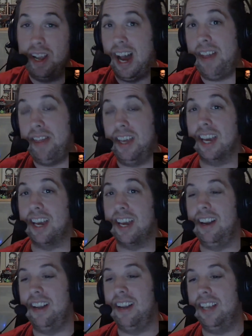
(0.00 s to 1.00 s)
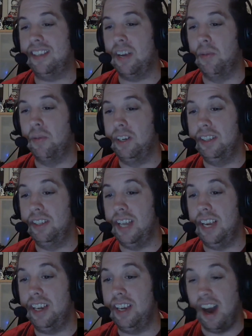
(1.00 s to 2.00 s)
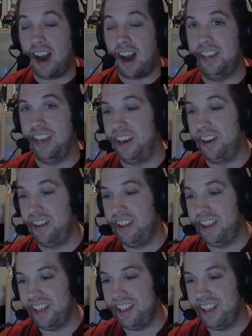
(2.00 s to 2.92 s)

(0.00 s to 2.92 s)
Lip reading: I think it kind of tastes like, which is a cocktail.